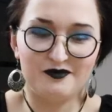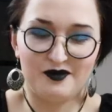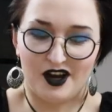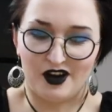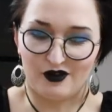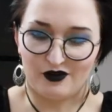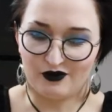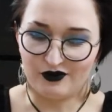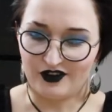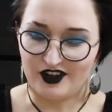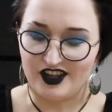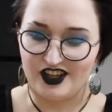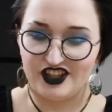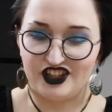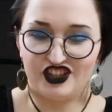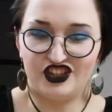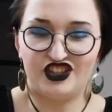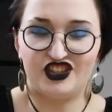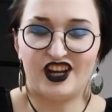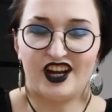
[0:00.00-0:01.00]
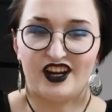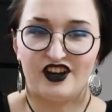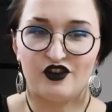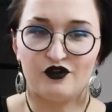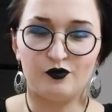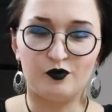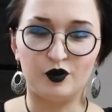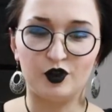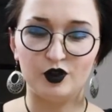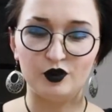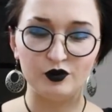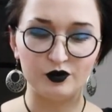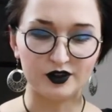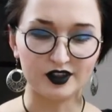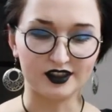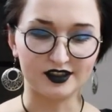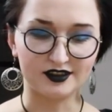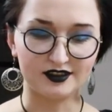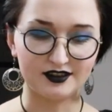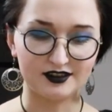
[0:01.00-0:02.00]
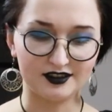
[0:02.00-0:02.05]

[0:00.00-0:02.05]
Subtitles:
some kind of niche shade of blue